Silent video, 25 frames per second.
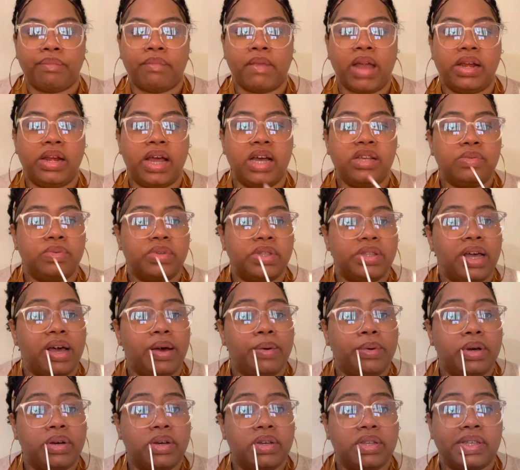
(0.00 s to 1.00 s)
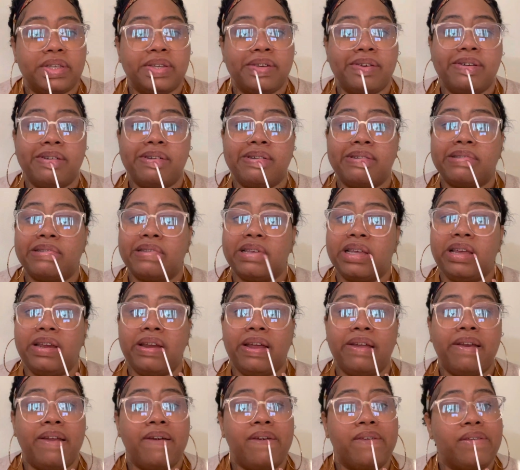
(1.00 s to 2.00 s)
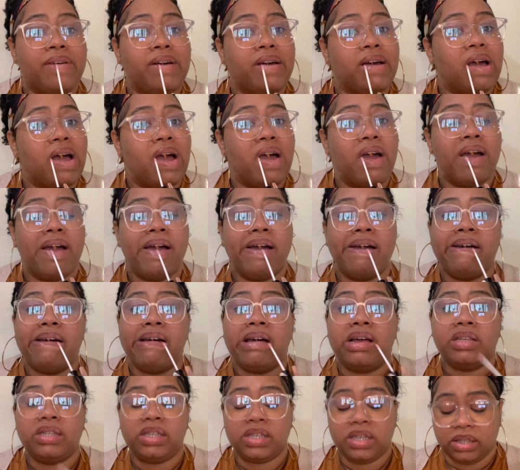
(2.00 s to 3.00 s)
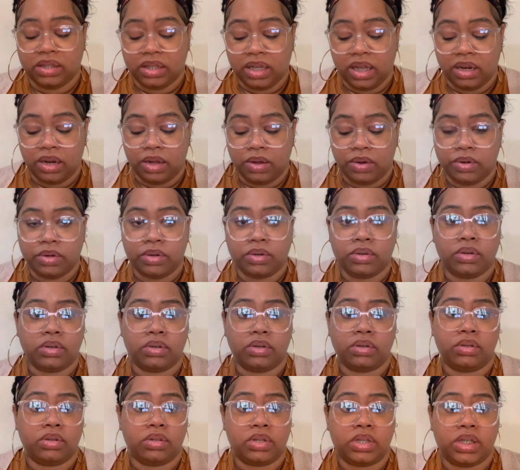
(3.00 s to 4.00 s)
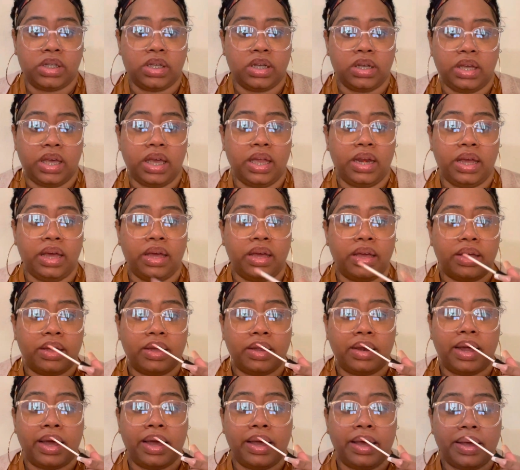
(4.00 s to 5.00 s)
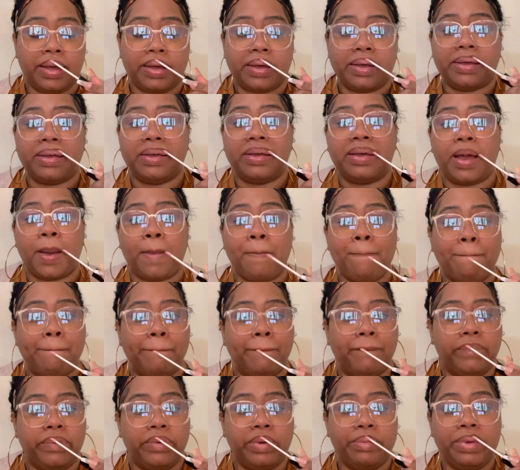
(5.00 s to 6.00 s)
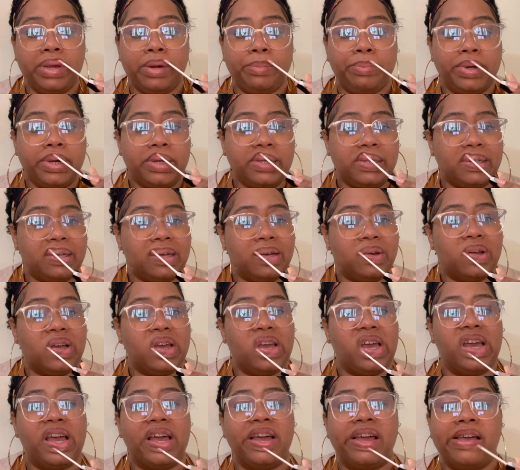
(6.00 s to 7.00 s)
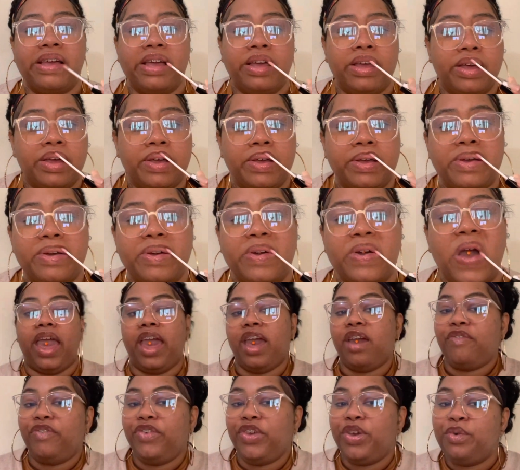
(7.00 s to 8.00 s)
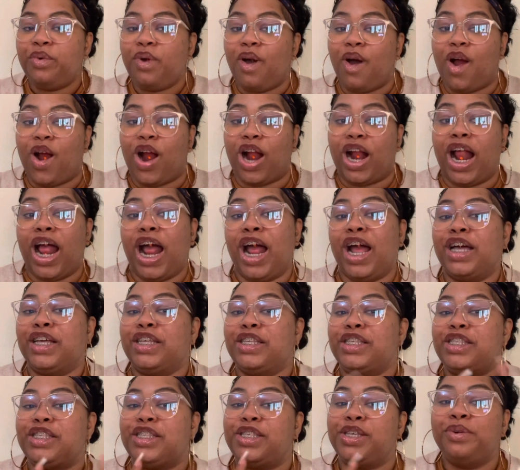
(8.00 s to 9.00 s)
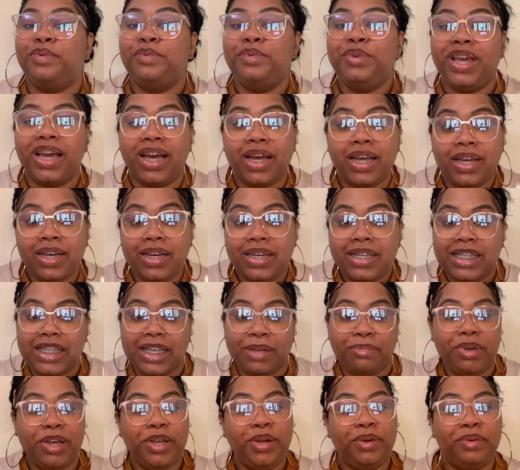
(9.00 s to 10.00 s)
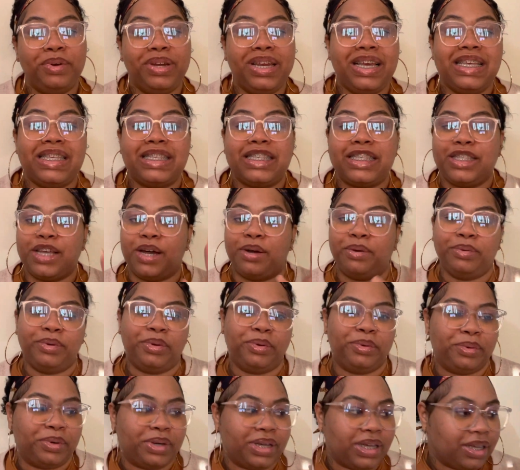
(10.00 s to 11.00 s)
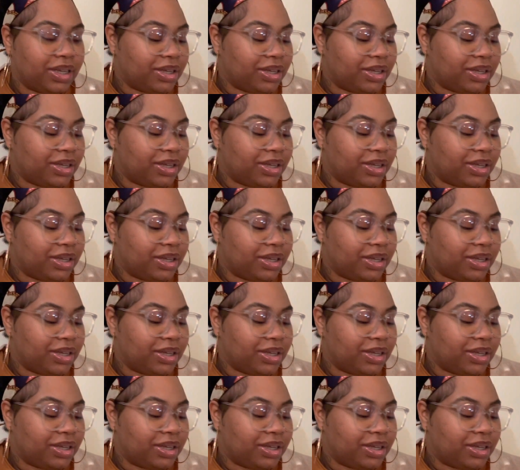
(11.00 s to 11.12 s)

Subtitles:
That's what that was, cause it ain't never took that long to get in, like for me to put a tongue ring in. If you are too young to be doing this, don't do it.